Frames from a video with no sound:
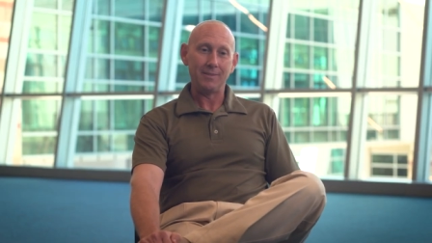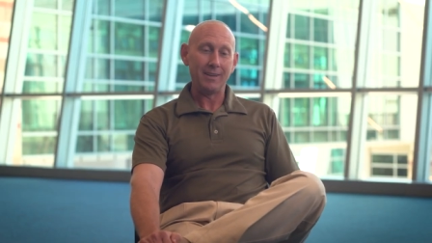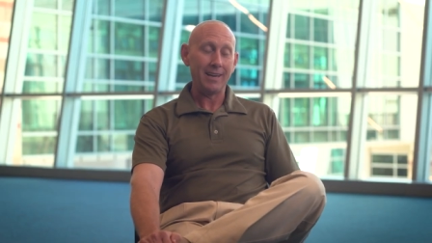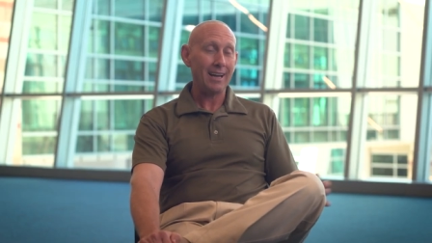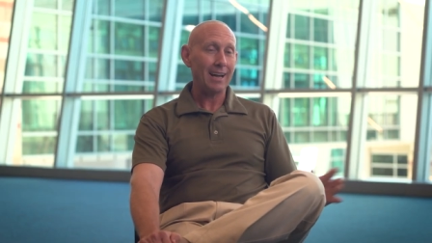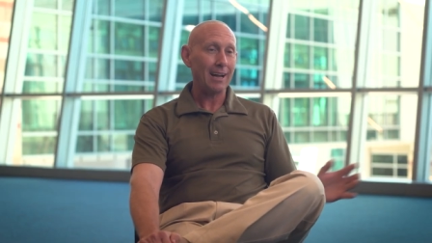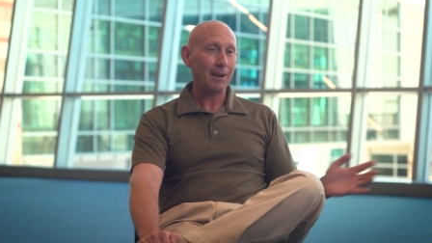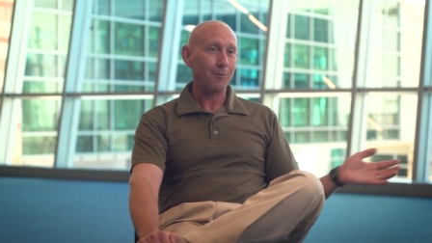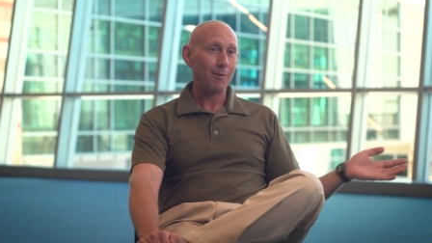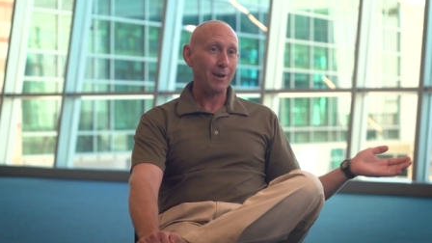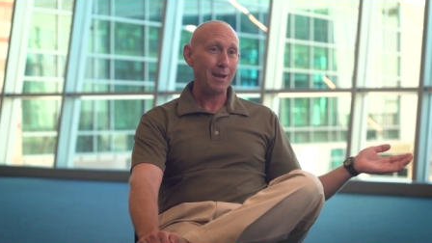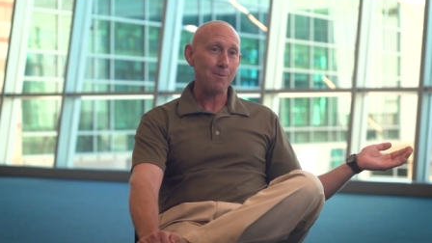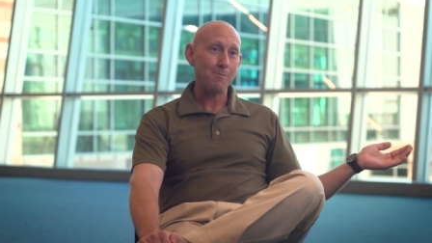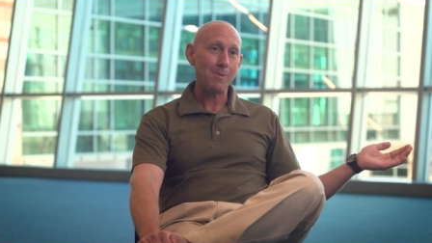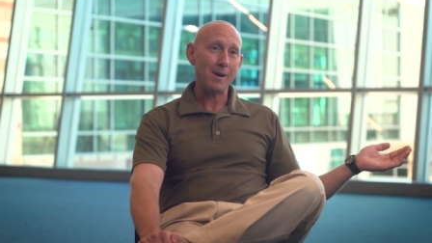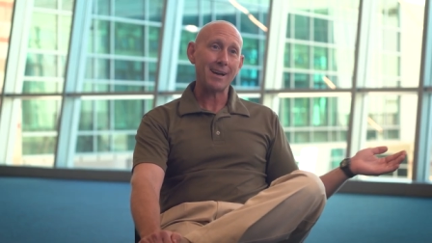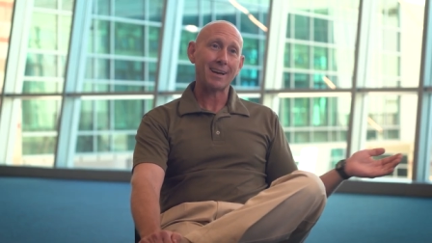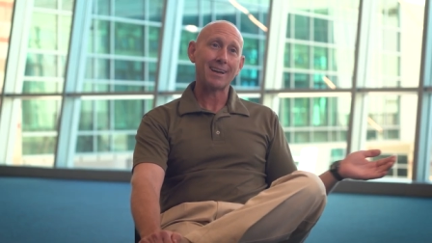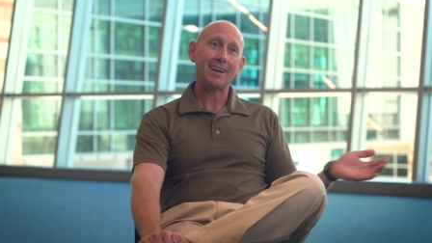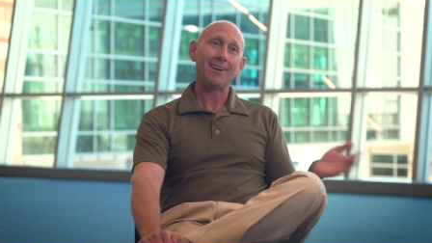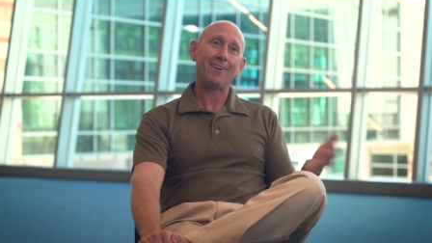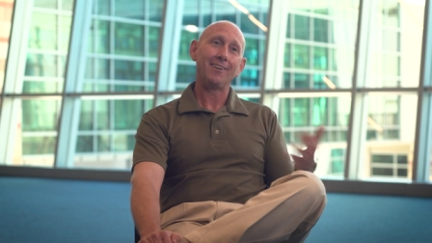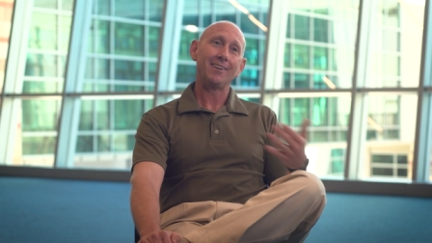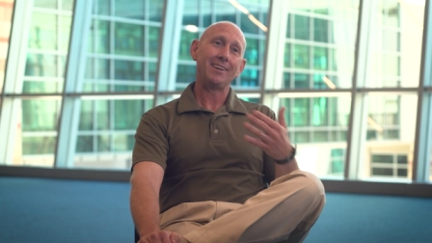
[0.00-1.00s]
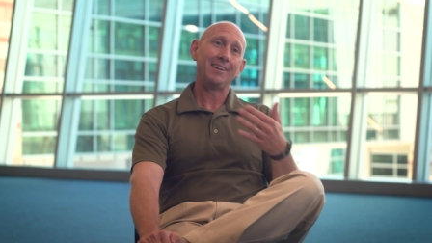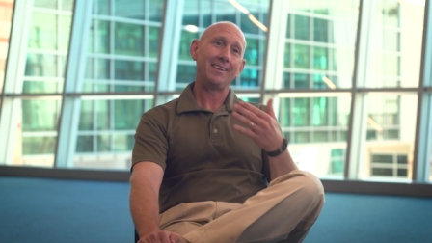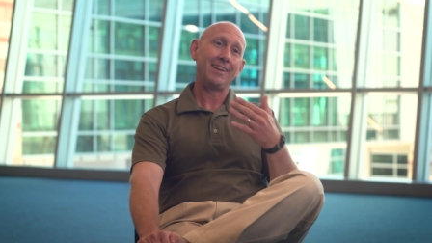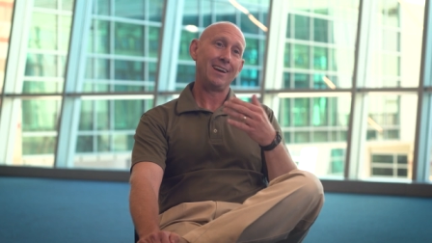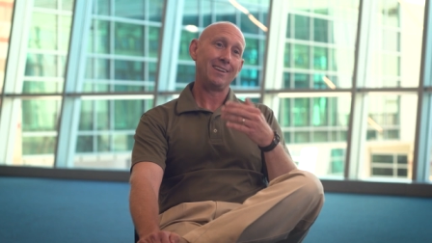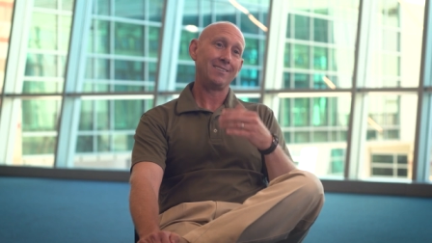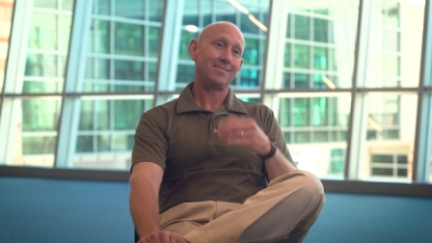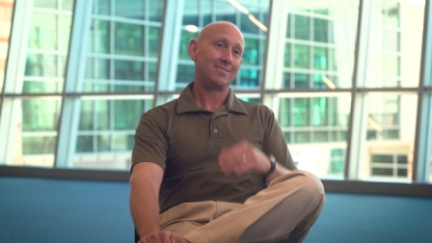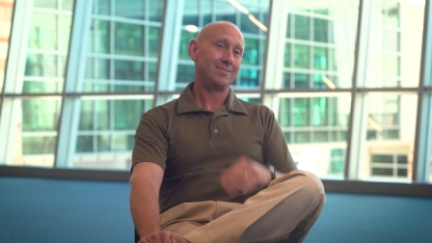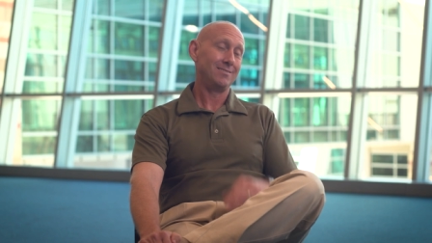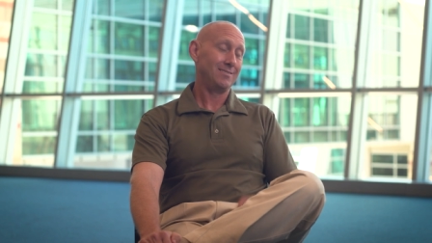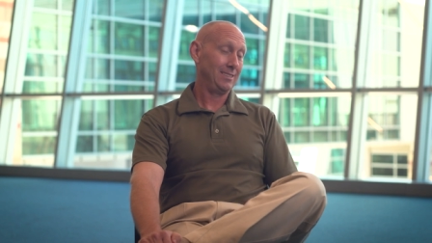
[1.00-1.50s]
yeah, I ran back out in
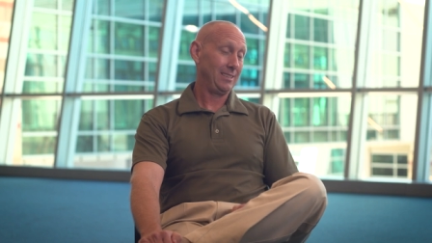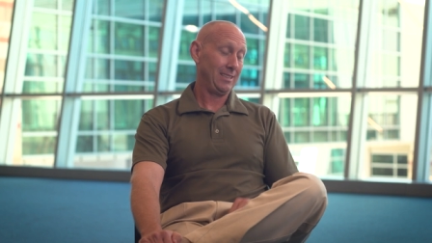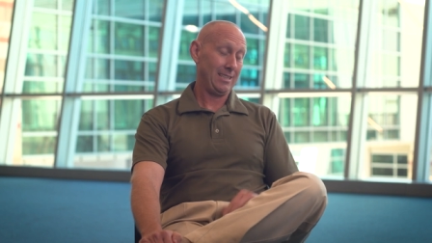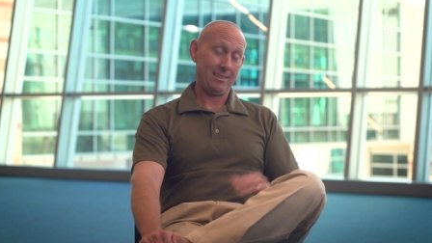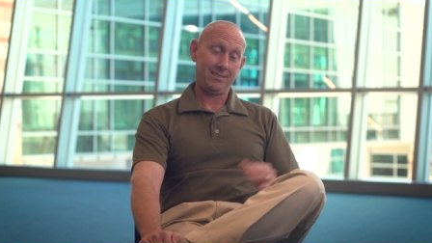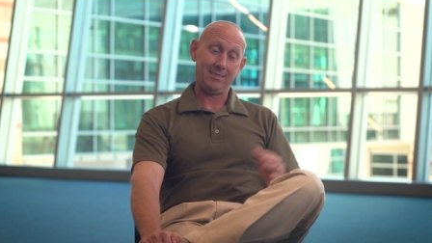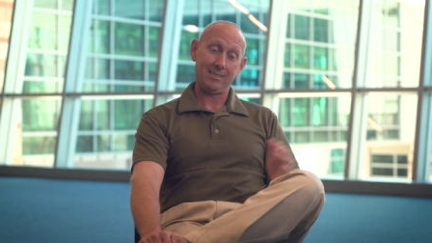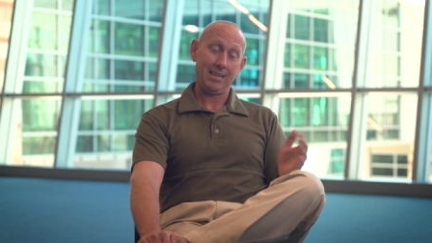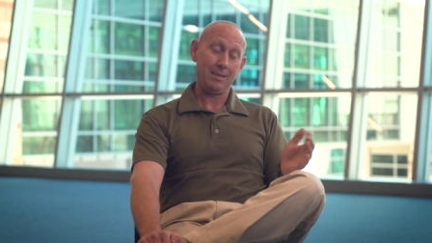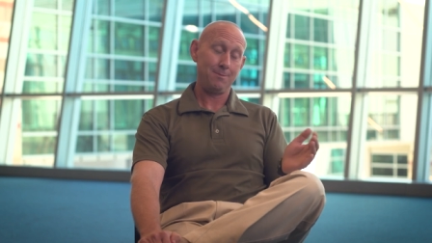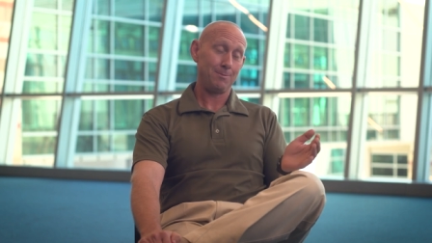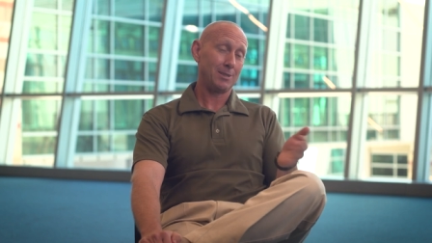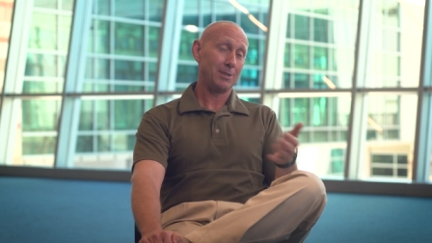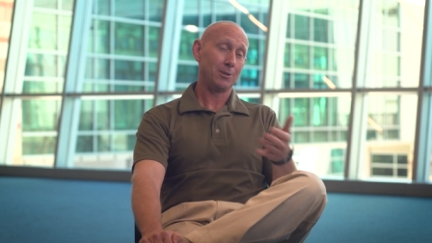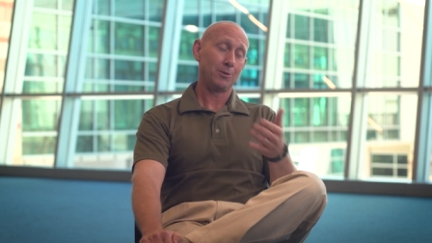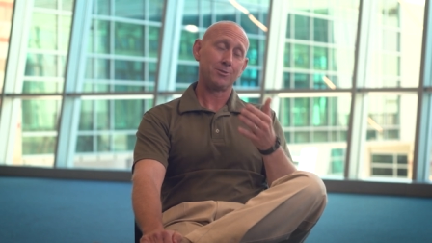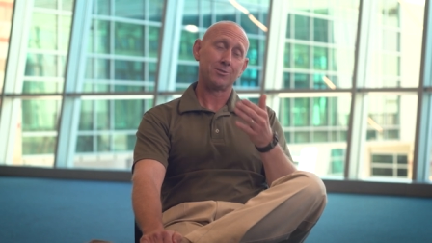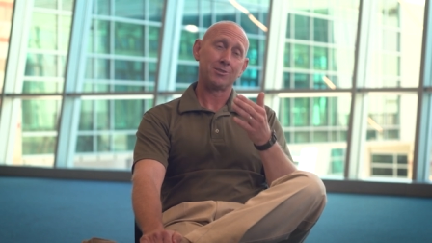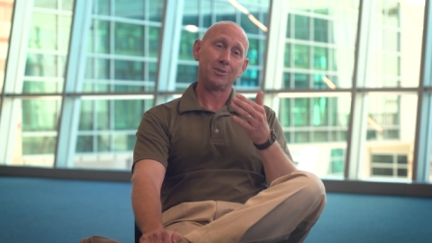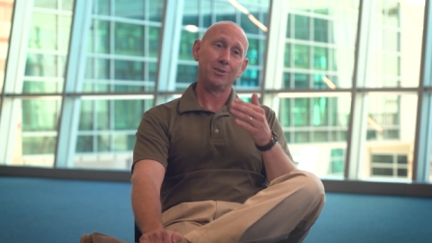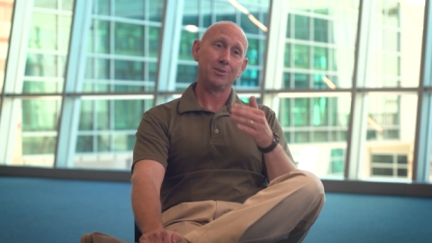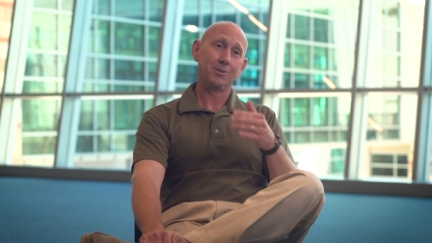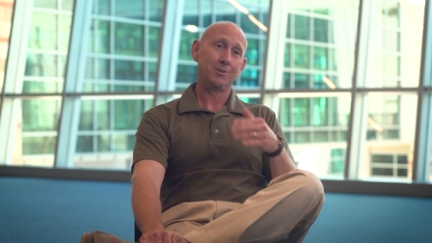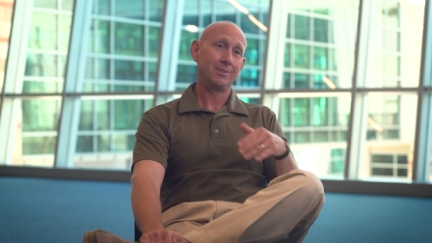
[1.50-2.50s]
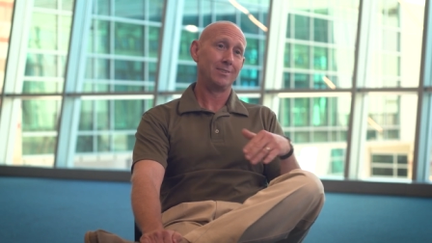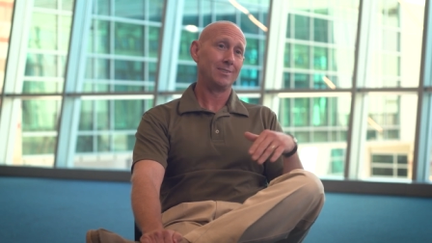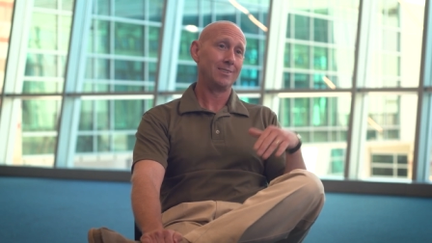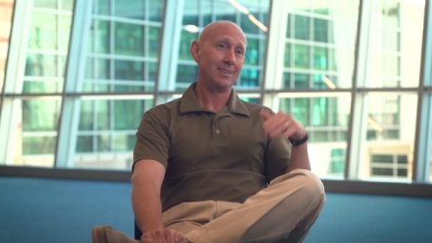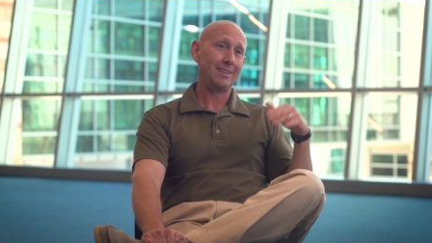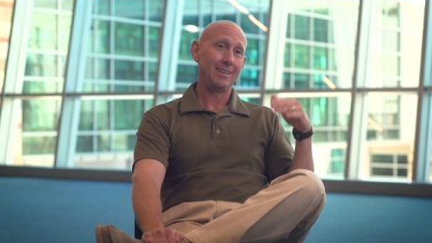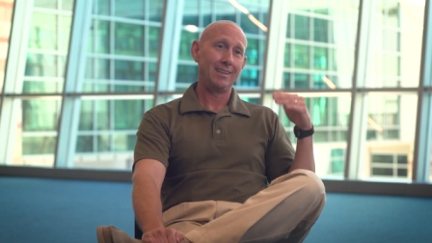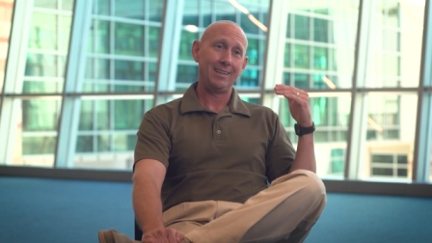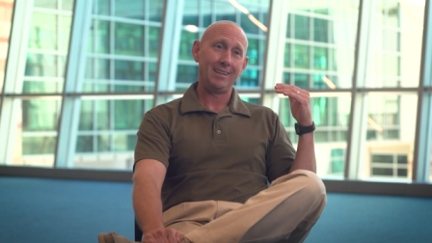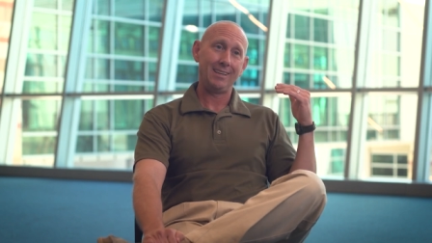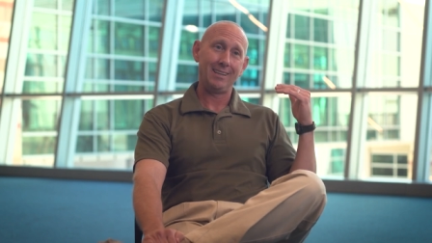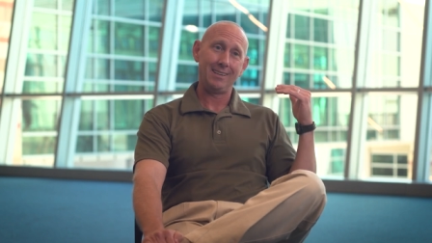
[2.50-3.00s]
that same kill zone
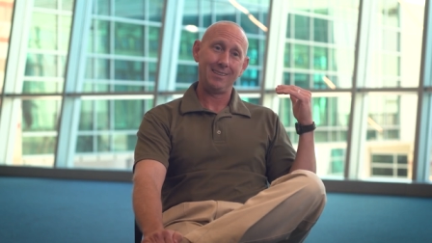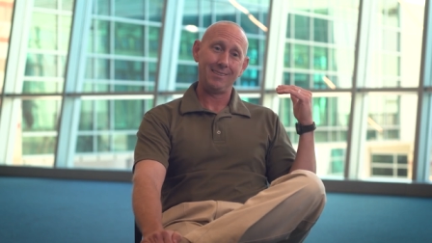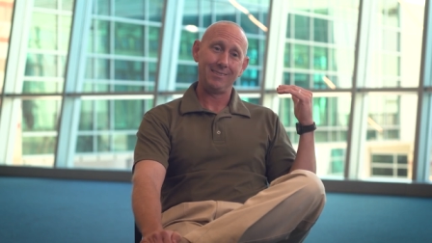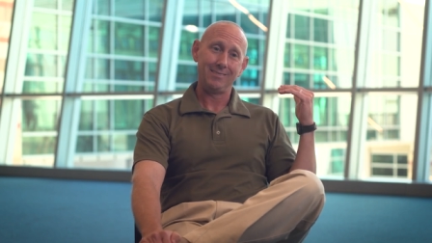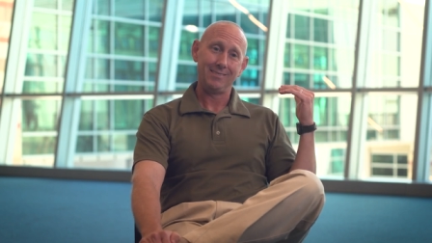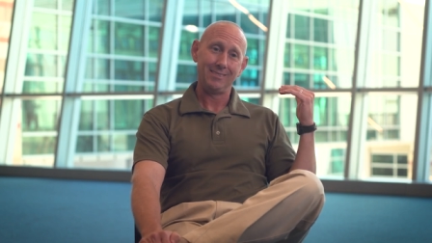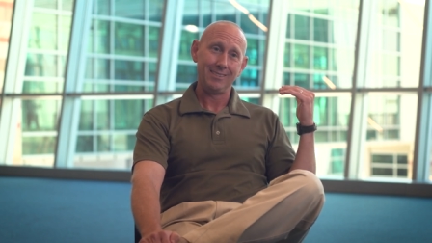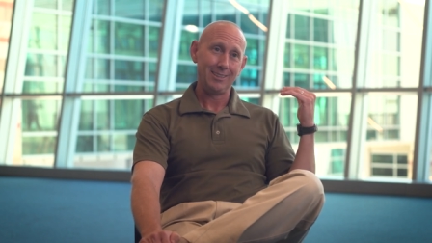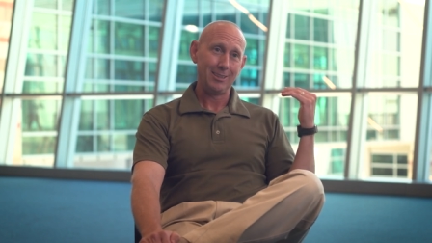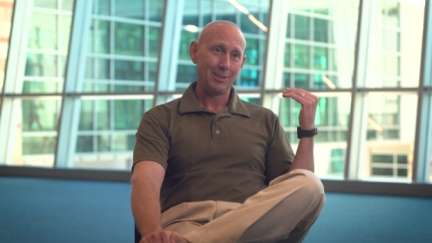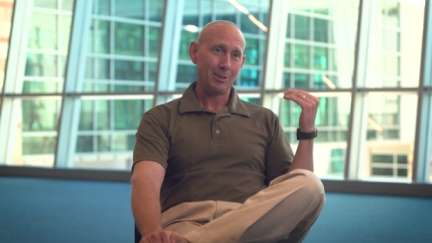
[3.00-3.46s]
and